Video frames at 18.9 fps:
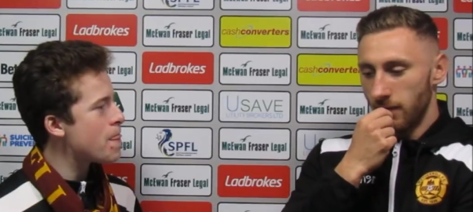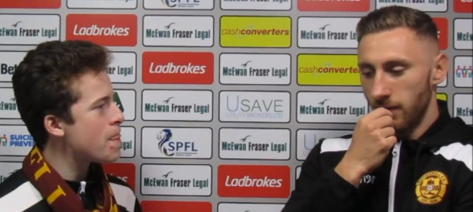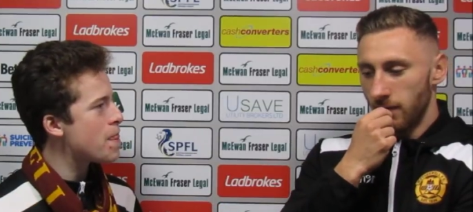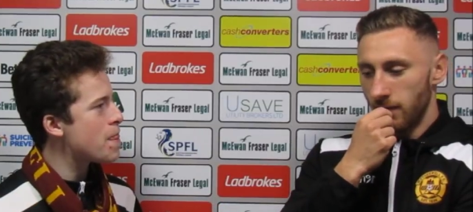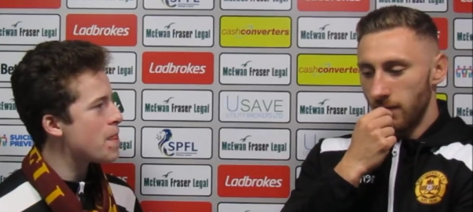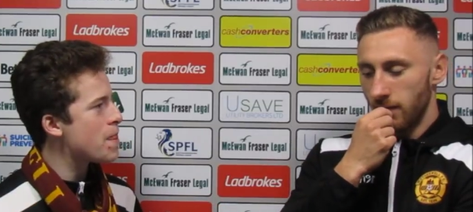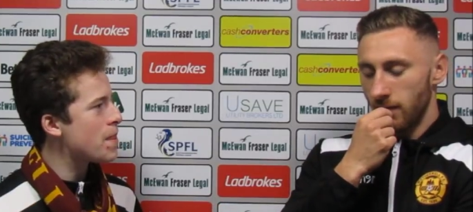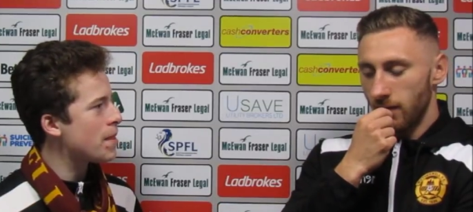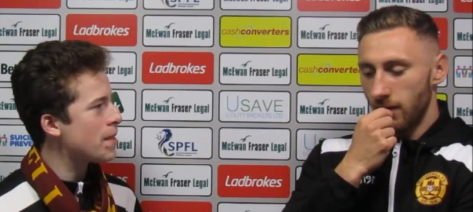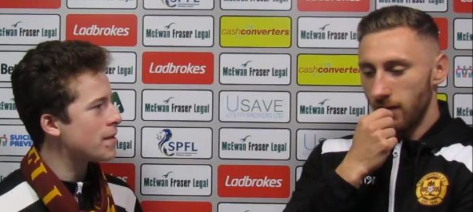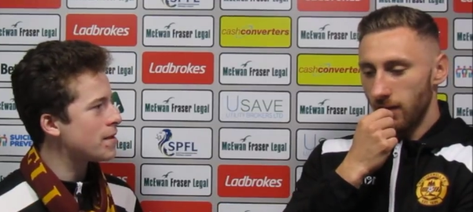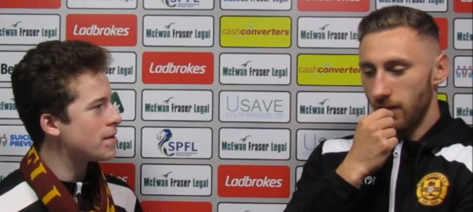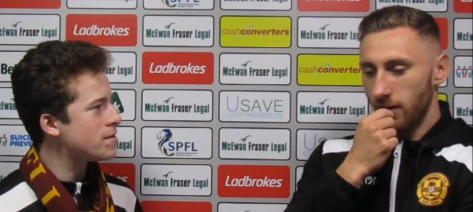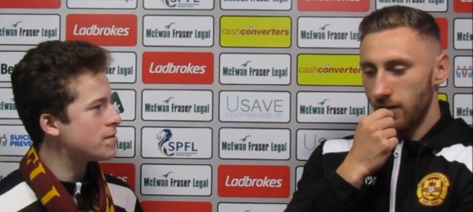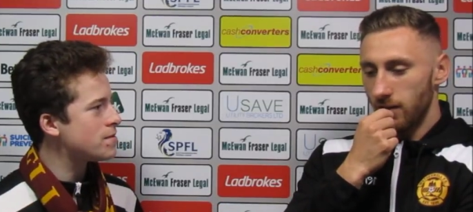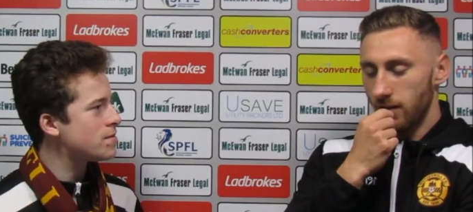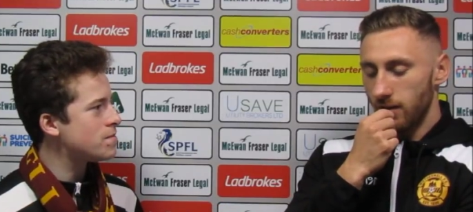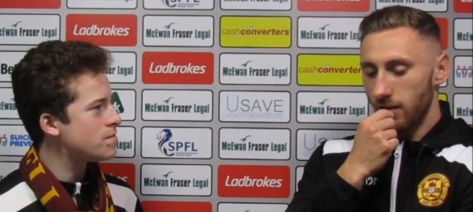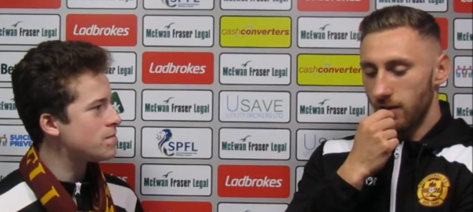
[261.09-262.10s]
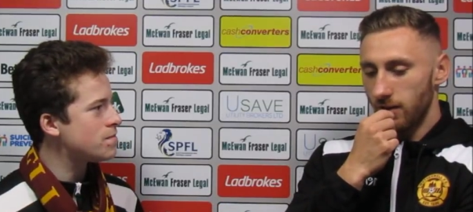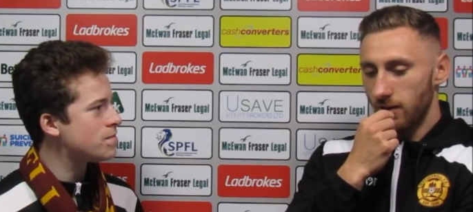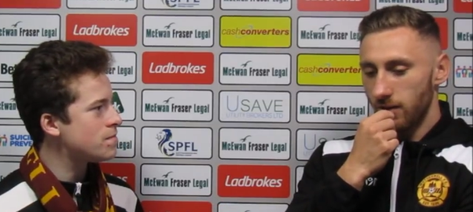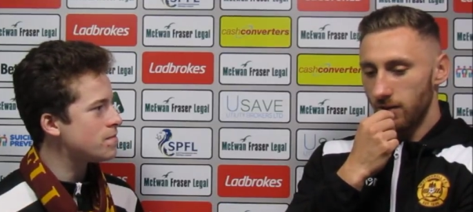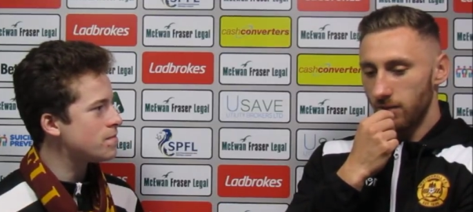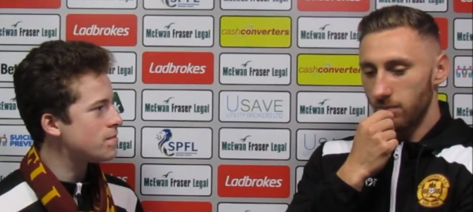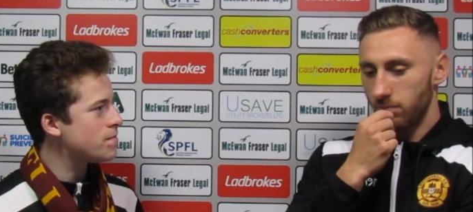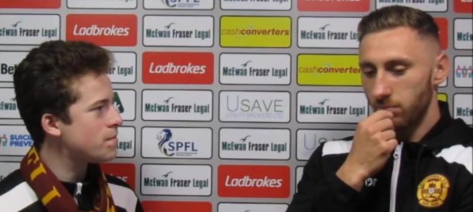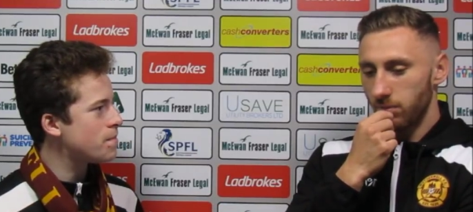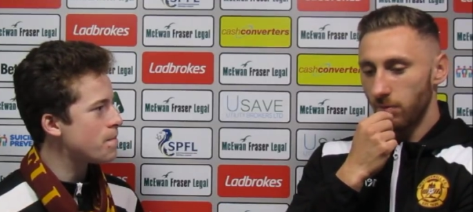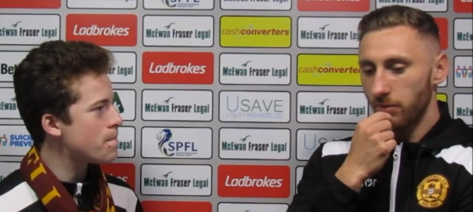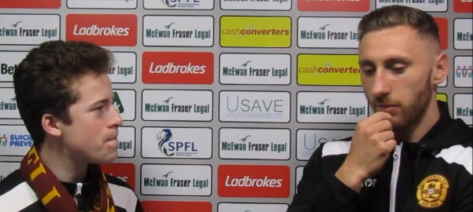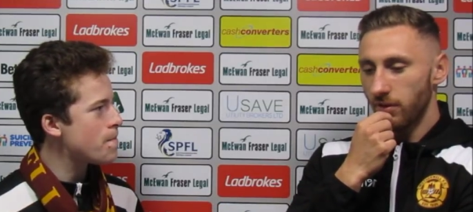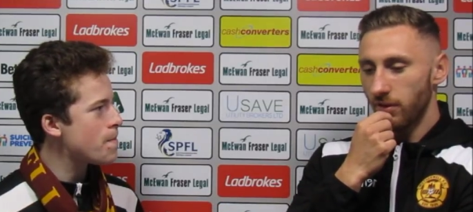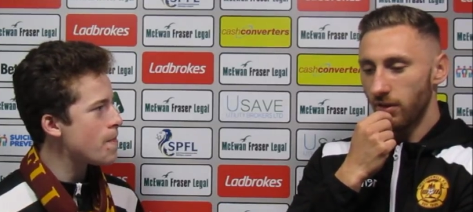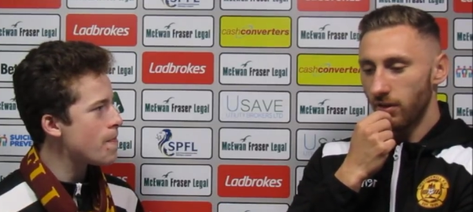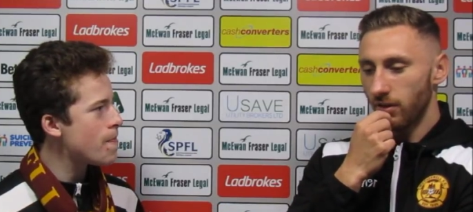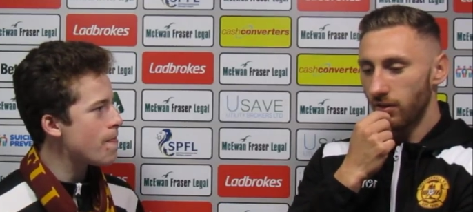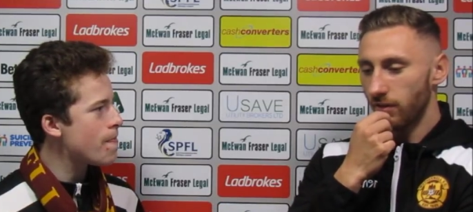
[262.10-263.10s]
Speaker 1: uh, probably
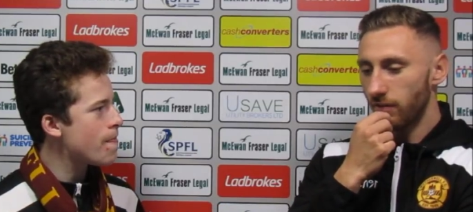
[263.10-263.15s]
the,